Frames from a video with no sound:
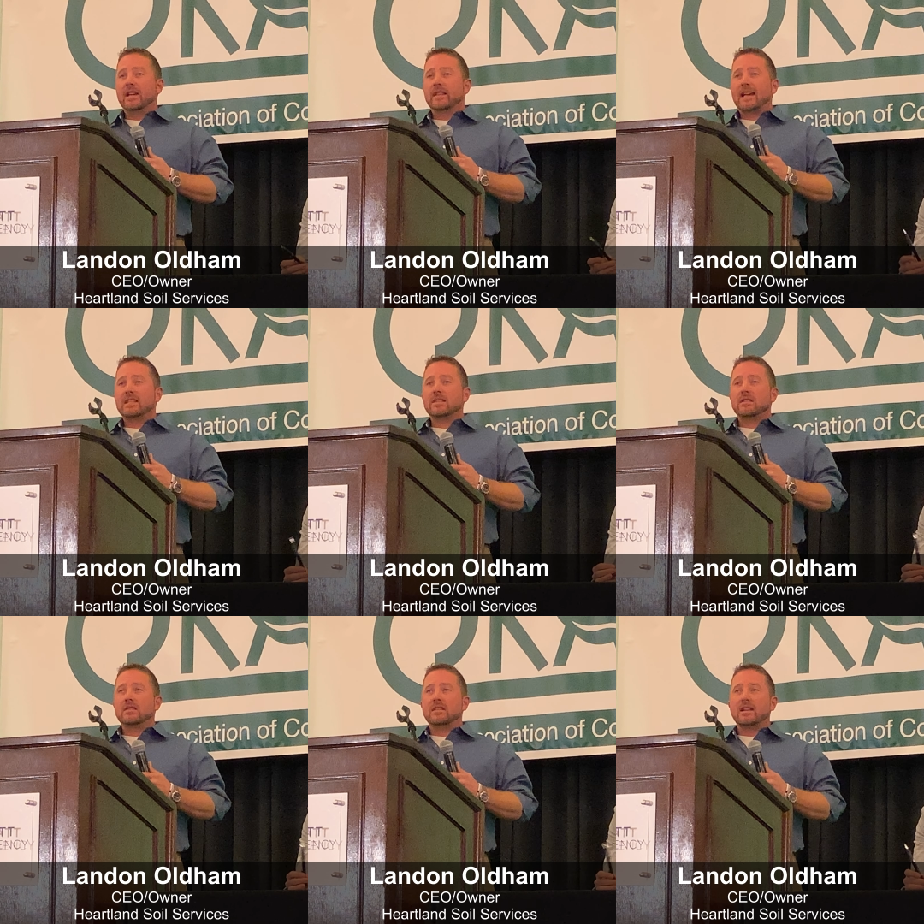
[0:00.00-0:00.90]
and
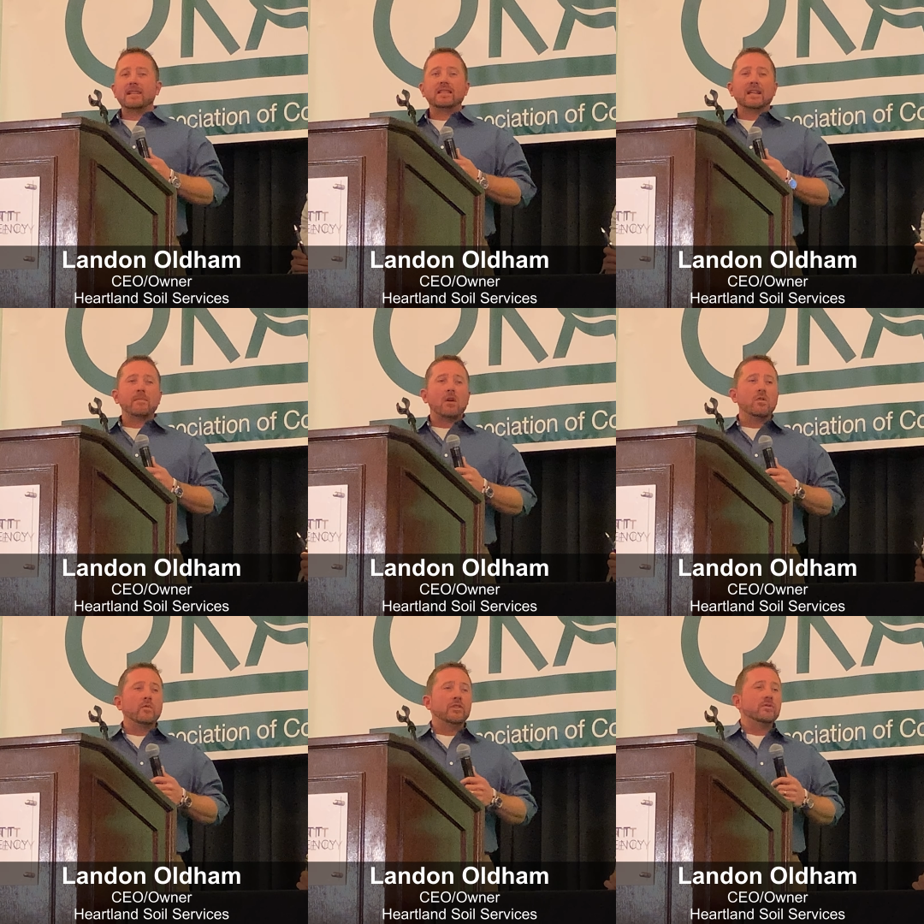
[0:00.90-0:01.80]
that's the nice thing about
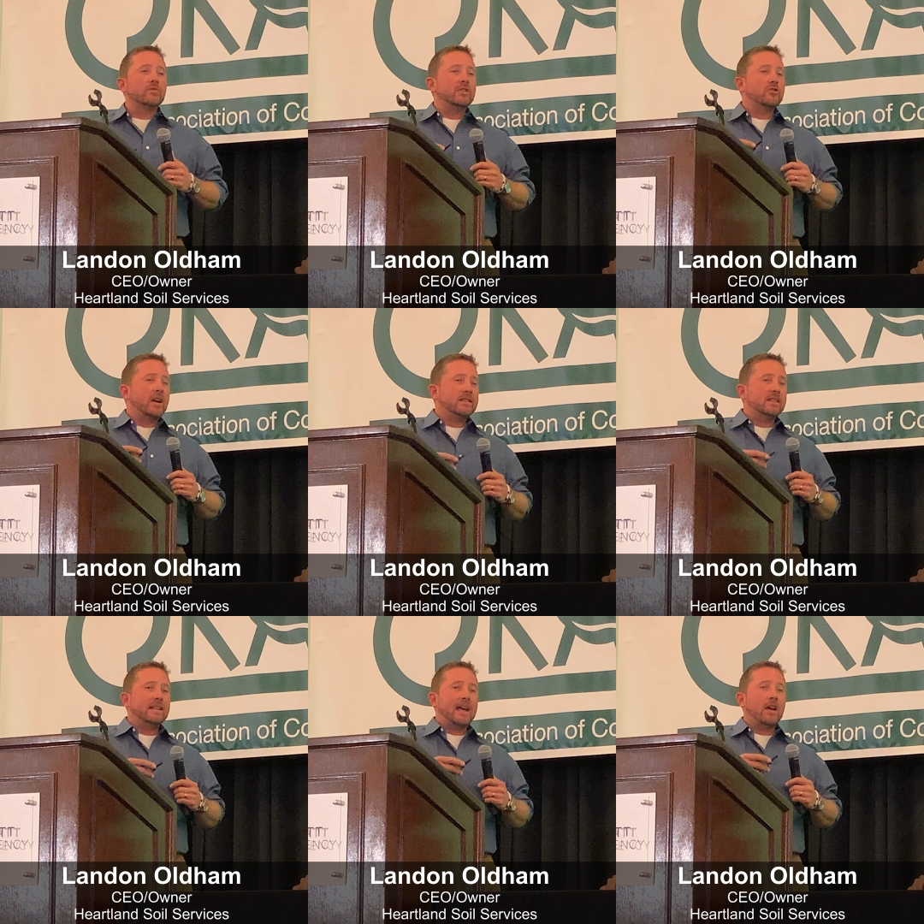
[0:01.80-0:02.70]
what we do is we try and
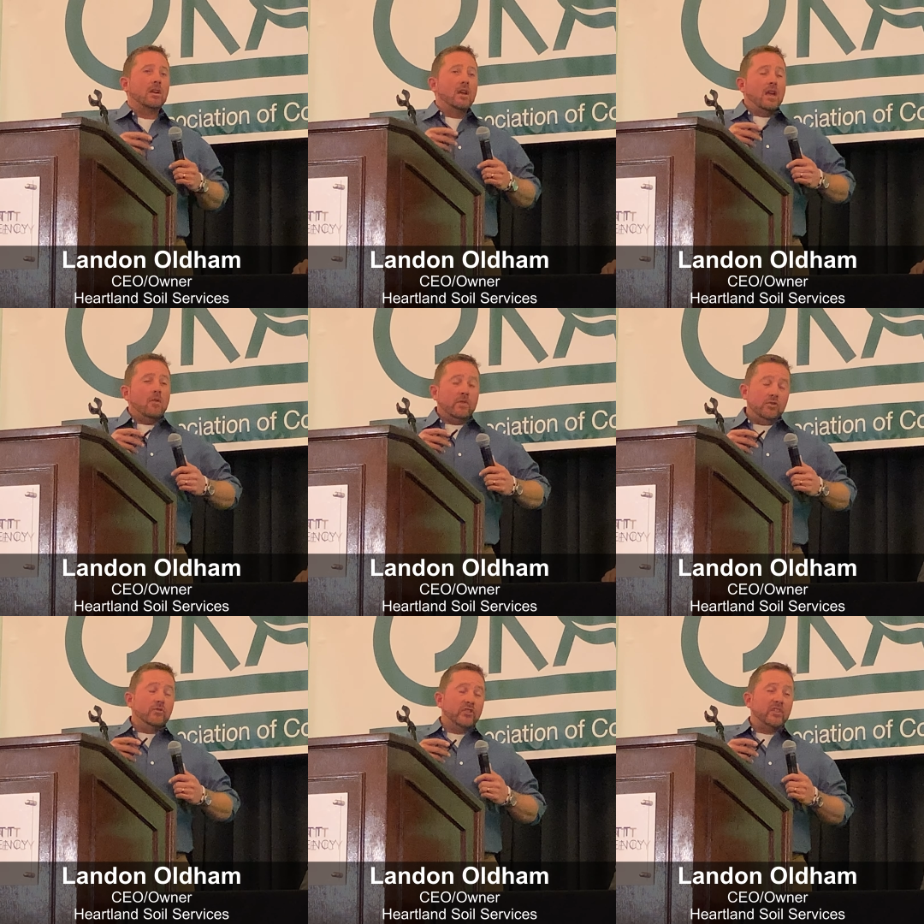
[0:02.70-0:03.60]
sit down
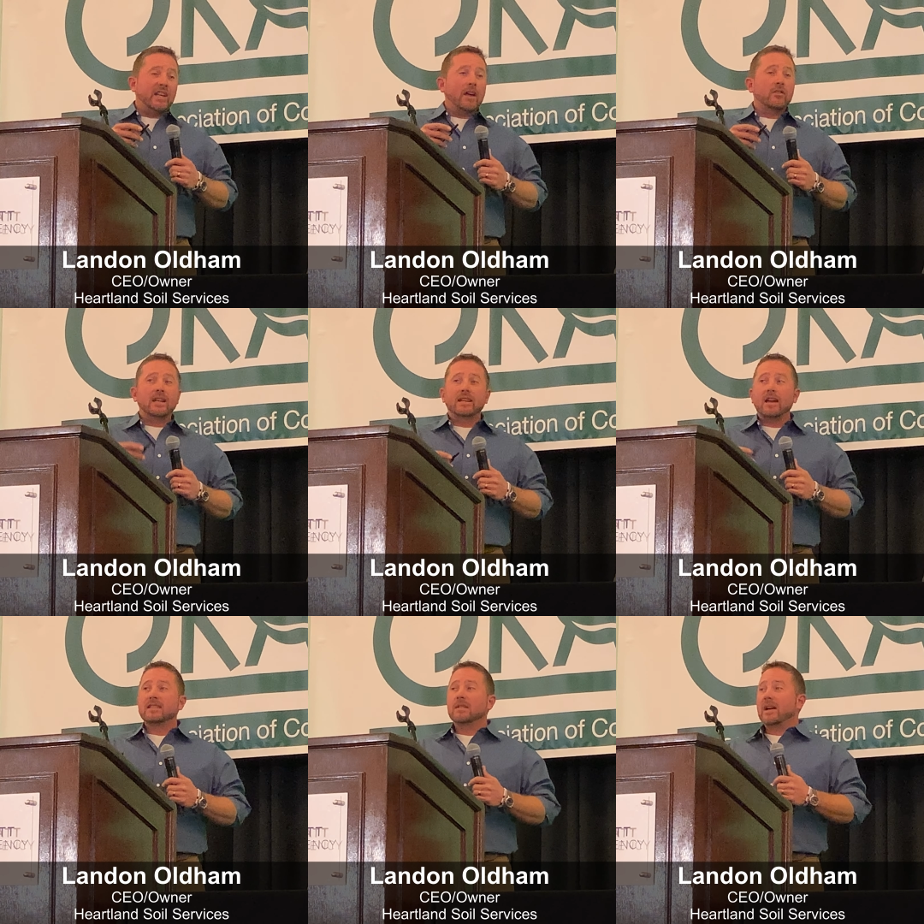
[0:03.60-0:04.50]
and
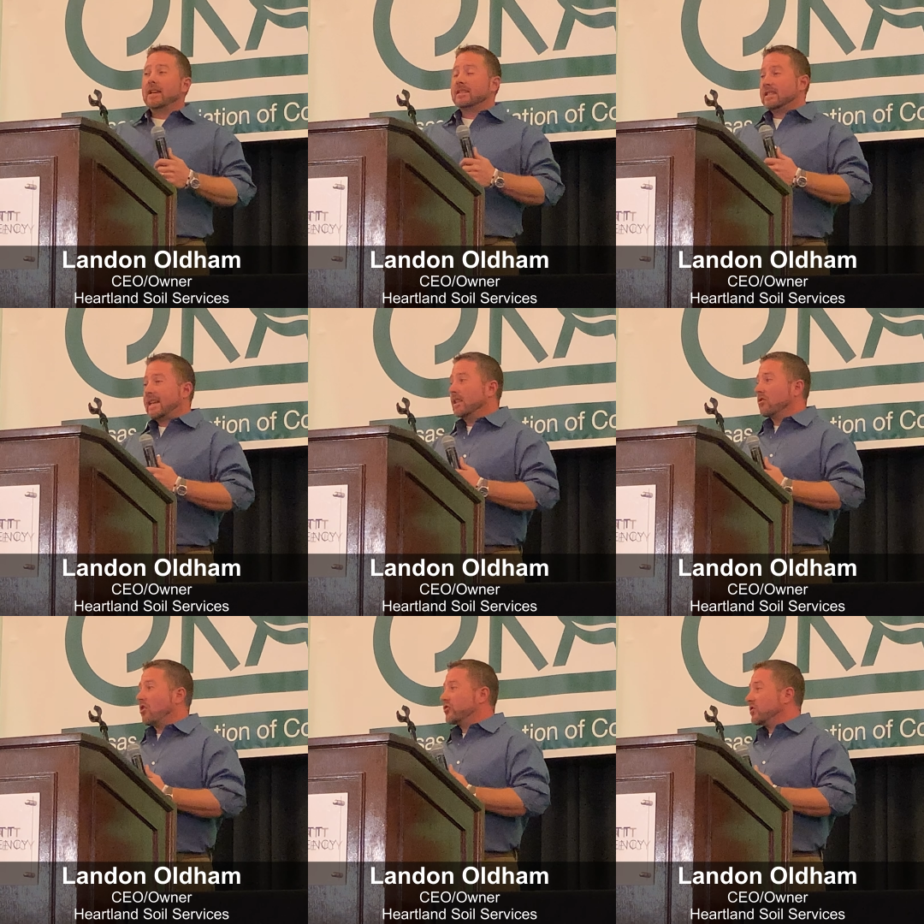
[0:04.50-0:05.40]
customize and
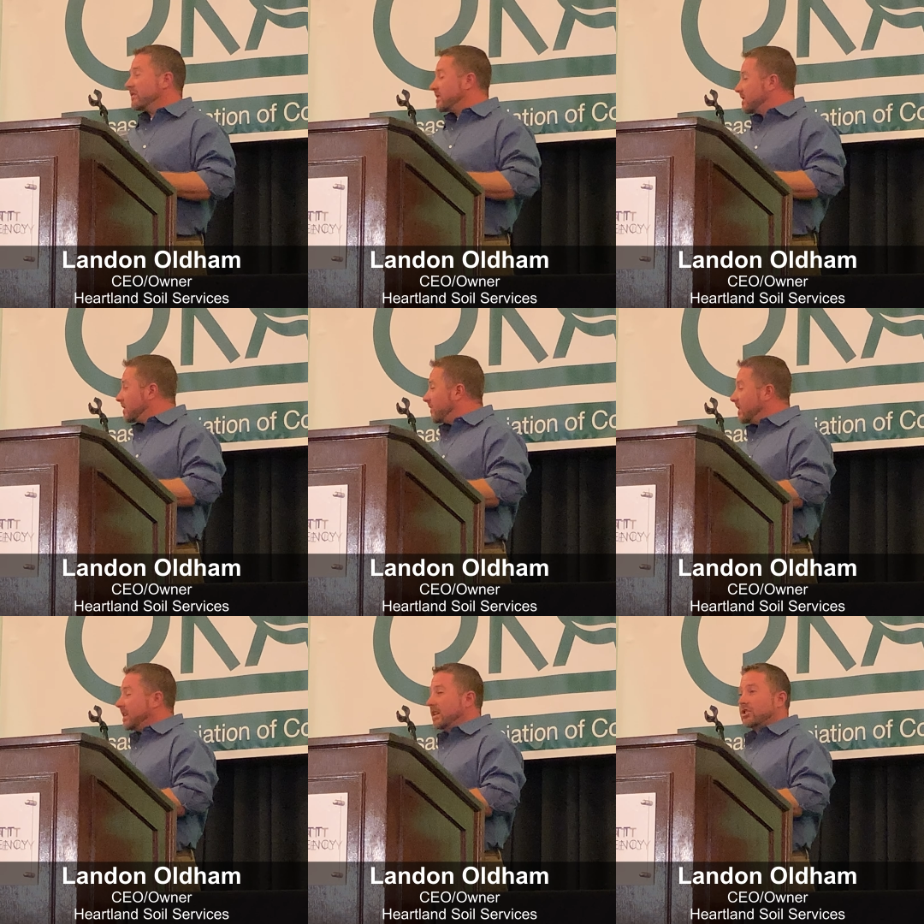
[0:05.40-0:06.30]
tailor our services to
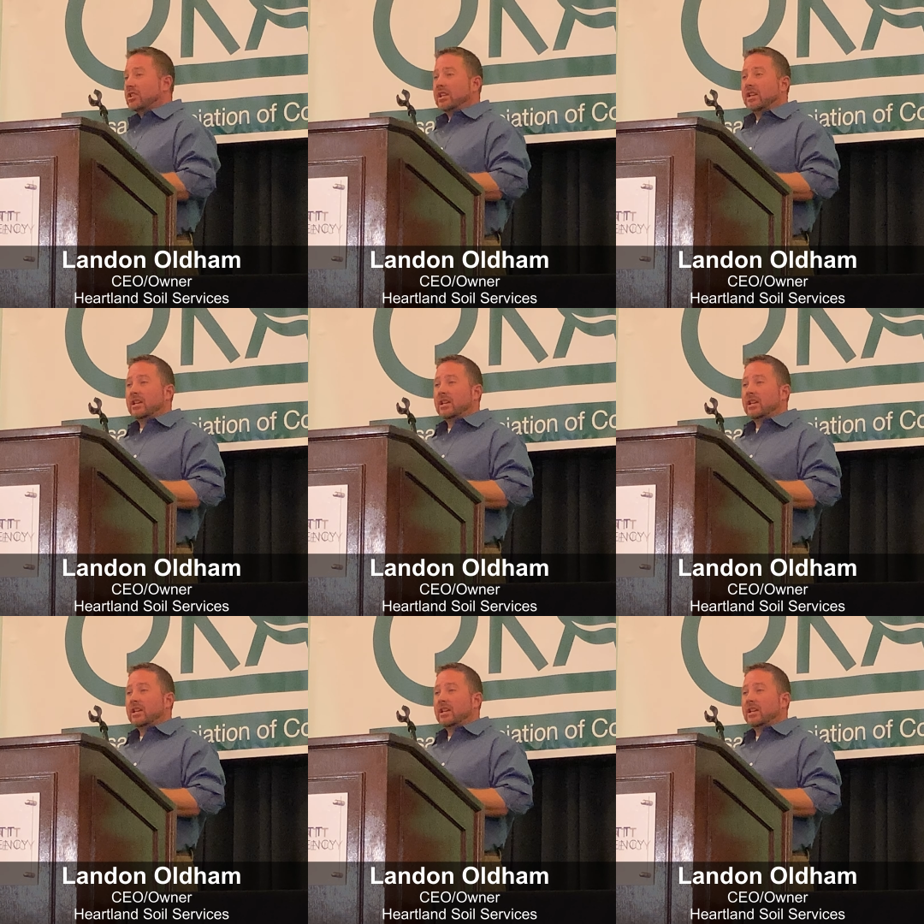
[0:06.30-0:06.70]
fit each